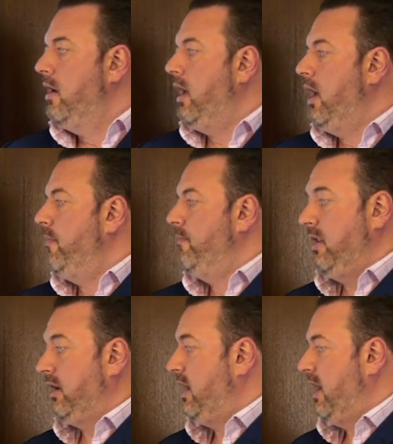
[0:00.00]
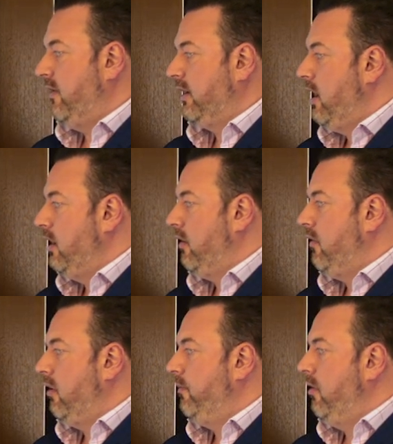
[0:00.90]
Balaclava, can't go
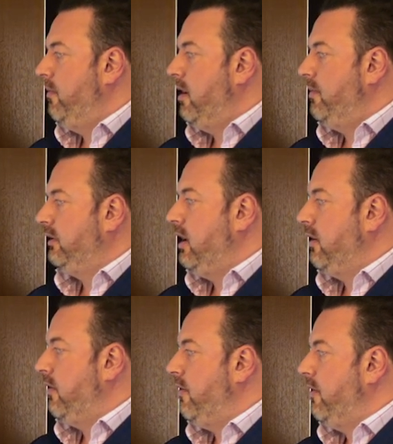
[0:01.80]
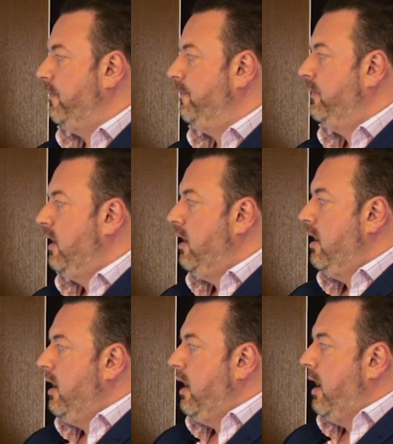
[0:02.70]
wrong. Port Melbourne, can't go wrong.
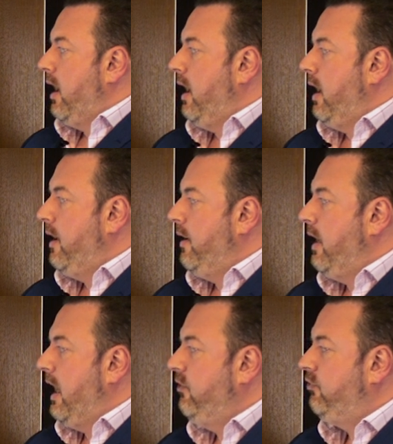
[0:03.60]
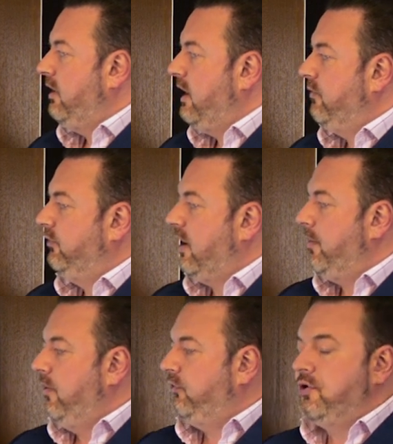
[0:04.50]
Entry-level
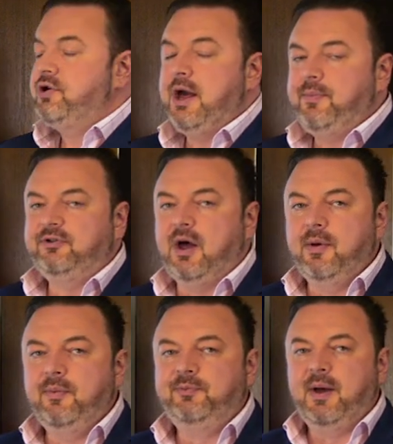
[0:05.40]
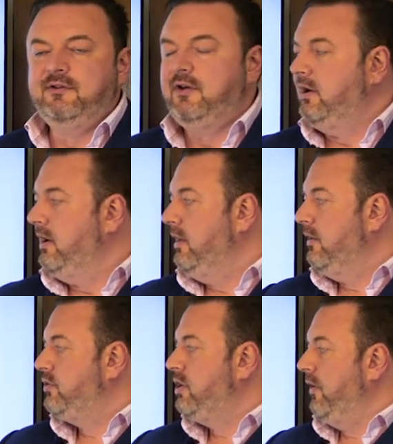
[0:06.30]
suburbs, so cheaper suburbs, basically.
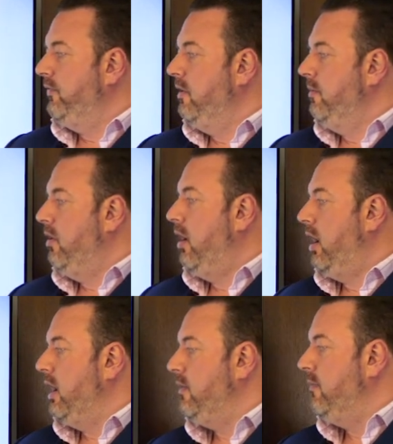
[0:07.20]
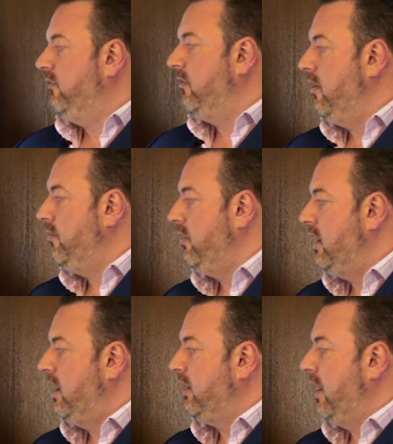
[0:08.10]
Cheltenham, Hyatt, Mentone,
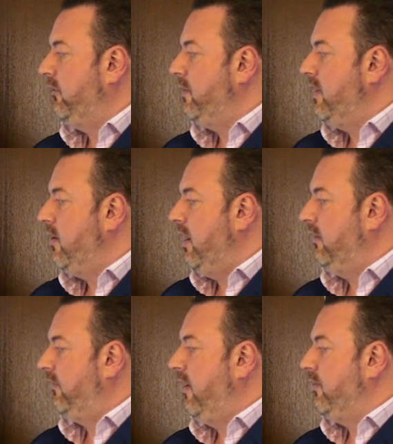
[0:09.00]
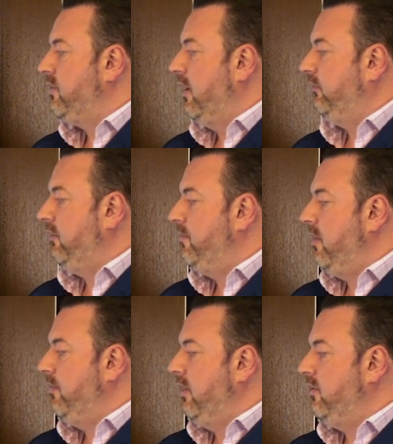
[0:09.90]
Morialloc, Aspendale, Edenvale, Chelsea,
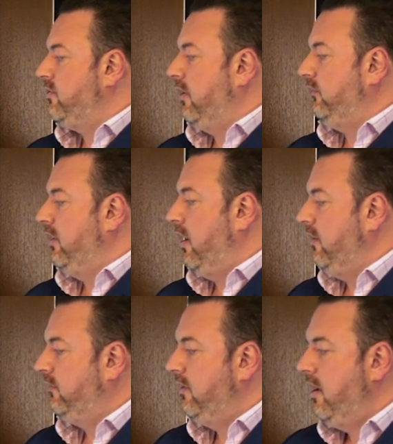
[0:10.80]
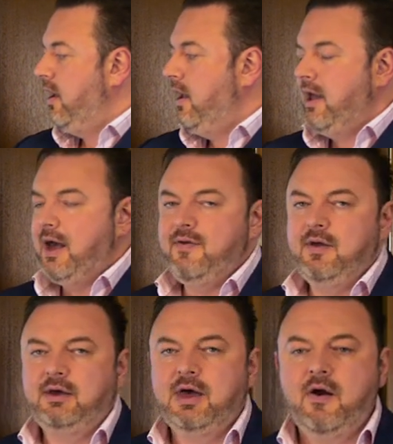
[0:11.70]
Bond Beach, Chelsea Heights, and
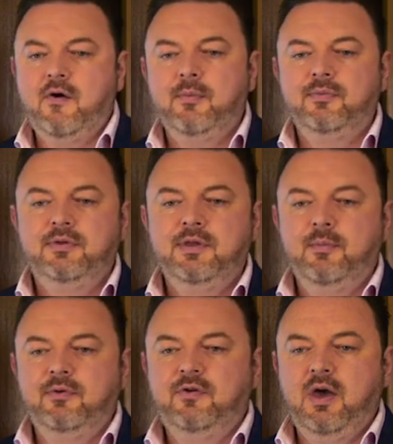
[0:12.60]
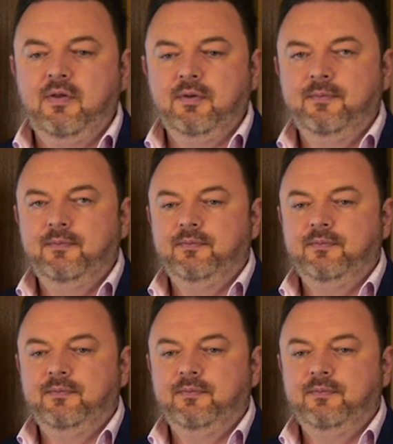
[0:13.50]
then Carrum, number 10.